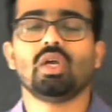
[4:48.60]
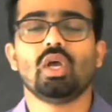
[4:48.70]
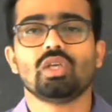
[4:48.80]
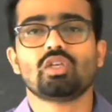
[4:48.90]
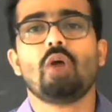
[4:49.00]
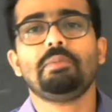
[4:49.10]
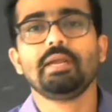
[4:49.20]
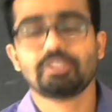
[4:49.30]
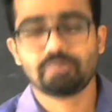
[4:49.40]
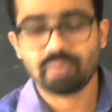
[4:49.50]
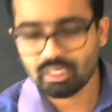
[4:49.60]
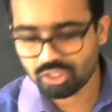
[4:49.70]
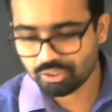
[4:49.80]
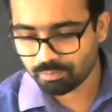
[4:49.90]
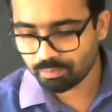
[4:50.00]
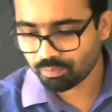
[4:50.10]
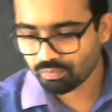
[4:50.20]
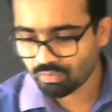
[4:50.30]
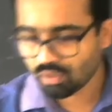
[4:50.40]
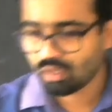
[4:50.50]
So optics means,
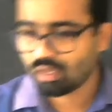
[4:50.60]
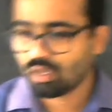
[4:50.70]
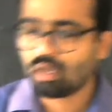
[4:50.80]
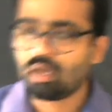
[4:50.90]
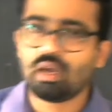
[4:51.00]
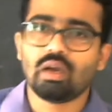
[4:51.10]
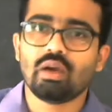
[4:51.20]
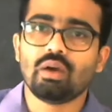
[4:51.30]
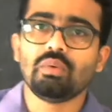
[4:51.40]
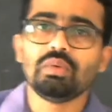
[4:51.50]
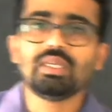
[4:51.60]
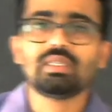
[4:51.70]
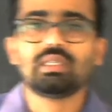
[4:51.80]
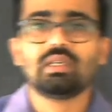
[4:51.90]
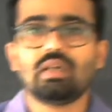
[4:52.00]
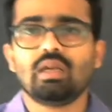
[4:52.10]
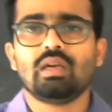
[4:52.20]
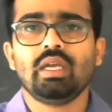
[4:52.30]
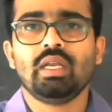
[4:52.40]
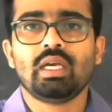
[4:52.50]
which is
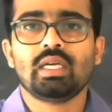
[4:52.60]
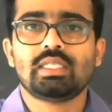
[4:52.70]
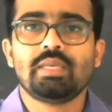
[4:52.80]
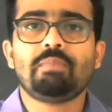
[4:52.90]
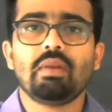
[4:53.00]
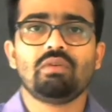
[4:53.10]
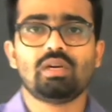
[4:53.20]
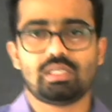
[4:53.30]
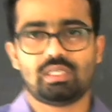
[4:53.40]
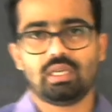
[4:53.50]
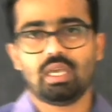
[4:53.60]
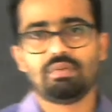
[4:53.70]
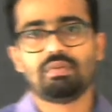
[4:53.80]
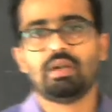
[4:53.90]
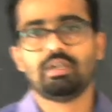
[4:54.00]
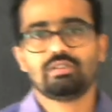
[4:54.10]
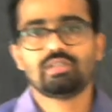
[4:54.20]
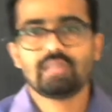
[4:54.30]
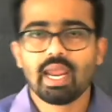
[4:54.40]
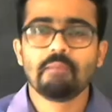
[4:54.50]
in a simple words, if I wanted to
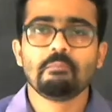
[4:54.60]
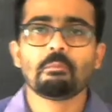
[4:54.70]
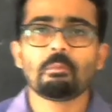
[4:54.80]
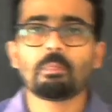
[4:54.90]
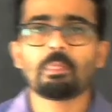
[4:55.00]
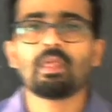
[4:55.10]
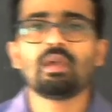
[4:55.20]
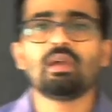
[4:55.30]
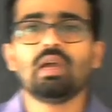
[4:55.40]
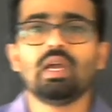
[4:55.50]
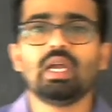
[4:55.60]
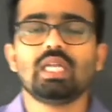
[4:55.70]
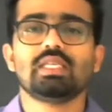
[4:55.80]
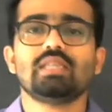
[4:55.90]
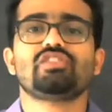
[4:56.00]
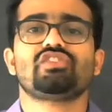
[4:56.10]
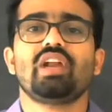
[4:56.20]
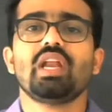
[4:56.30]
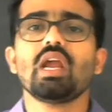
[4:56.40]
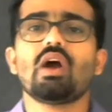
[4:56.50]
say, it is a
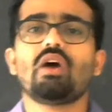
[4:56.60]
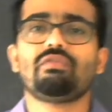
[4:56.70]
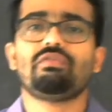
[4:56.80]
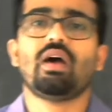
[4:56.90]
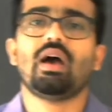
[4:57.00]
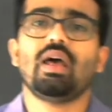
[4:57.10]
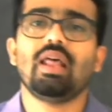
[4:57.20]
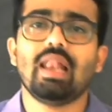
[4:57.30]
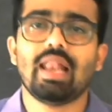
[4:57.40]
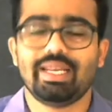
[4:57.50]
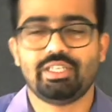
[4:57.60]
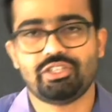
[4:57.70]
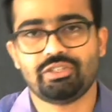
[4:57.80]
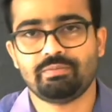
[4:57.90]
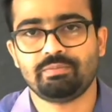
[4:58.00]
study of light.